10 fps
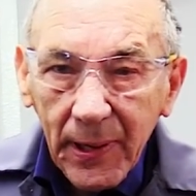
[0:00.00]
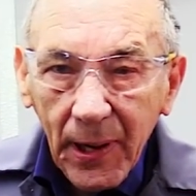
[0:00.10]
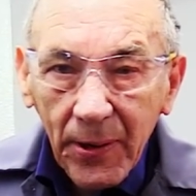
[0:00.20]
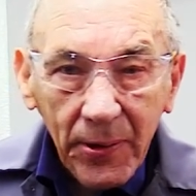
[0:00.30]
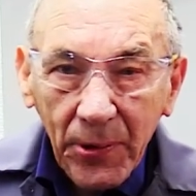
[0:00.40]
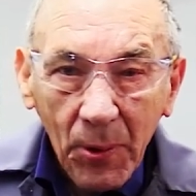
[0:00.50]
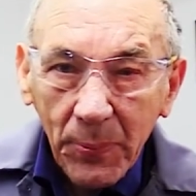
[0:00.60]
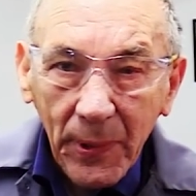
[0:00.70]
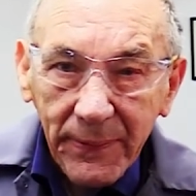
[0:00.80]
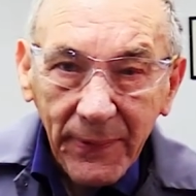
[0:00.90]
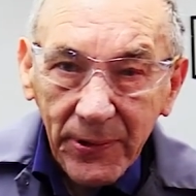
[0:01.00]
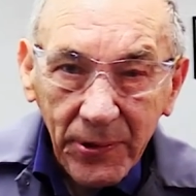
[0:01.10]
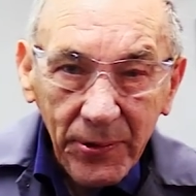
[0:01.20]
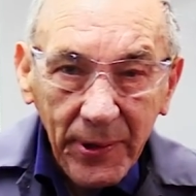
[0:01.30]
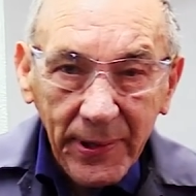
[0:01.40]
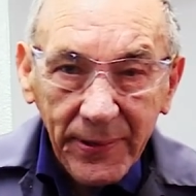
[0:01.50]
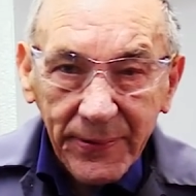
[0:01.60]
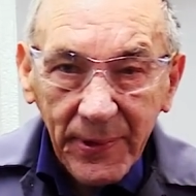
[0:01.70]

and I can't believe how good it is.